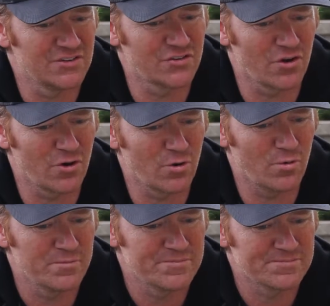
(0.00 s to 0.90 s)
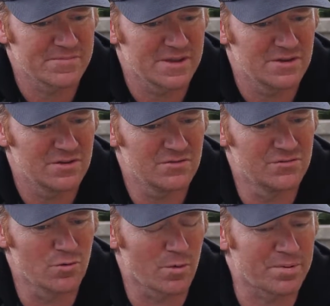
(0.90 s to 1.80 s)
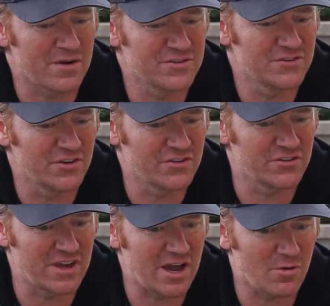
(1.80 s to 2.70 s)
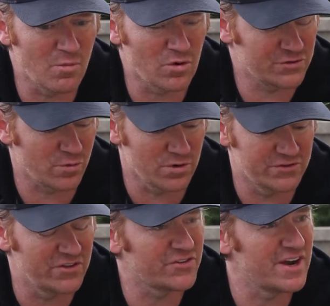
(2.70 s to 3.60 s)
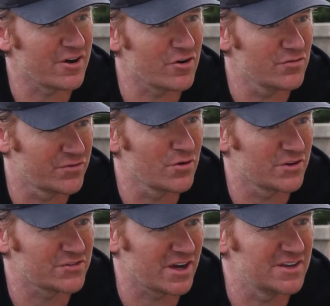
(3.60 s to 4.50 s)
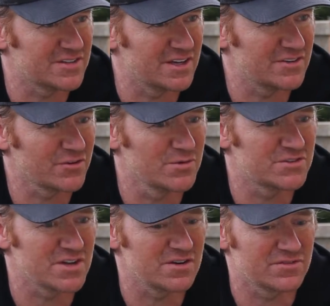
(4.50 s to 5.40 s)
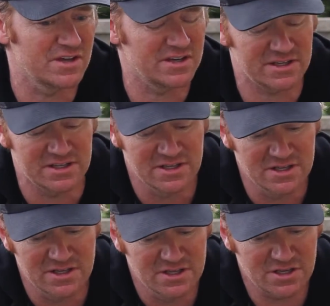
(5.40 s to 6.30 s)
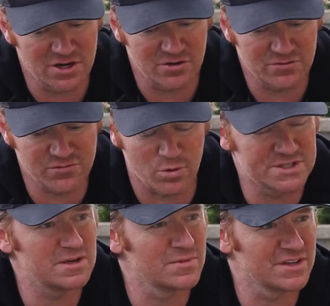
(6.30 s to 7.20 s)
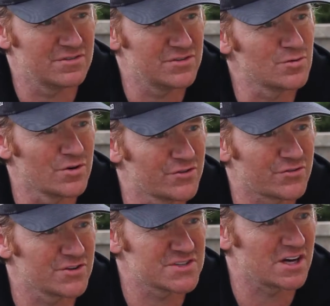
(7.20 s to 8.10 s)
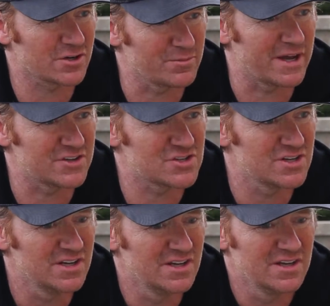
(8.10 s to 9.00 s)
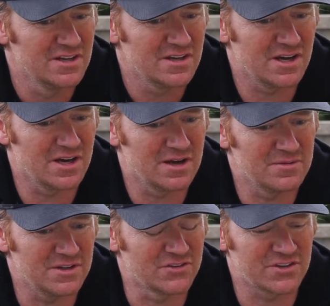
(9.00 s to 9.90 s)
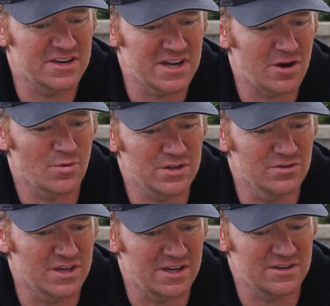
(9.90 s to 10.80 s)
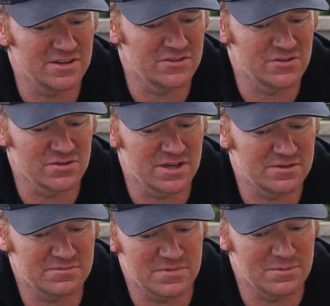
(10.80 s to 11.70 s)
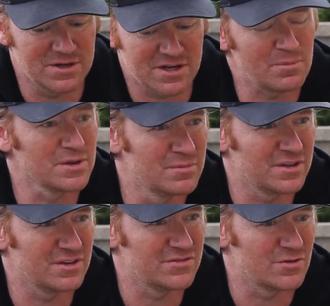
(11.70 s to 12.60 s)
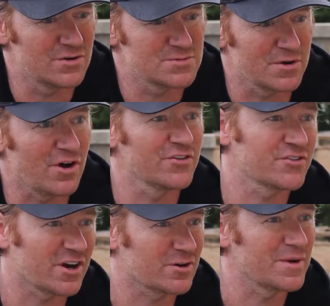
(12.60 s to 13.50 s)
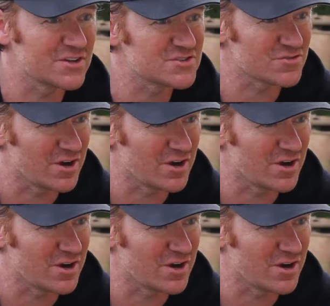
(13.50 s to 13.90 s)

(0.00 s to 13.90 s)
so viewer preferences is now more towards this narrow, focused content. So instead of getting 14 million viewers for a soccer match, instead now what you get is you get maybe a couple of million viewers, but all the soccer matches are